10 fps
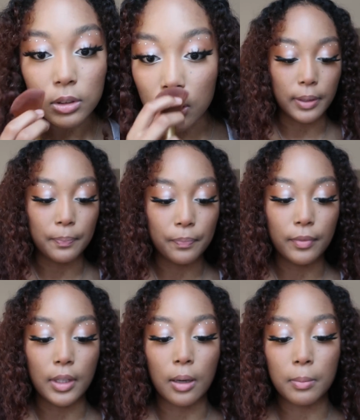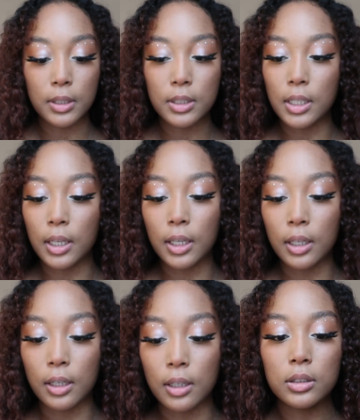Okay, now I'm gonna
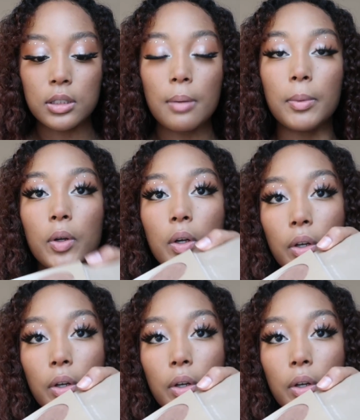take Summer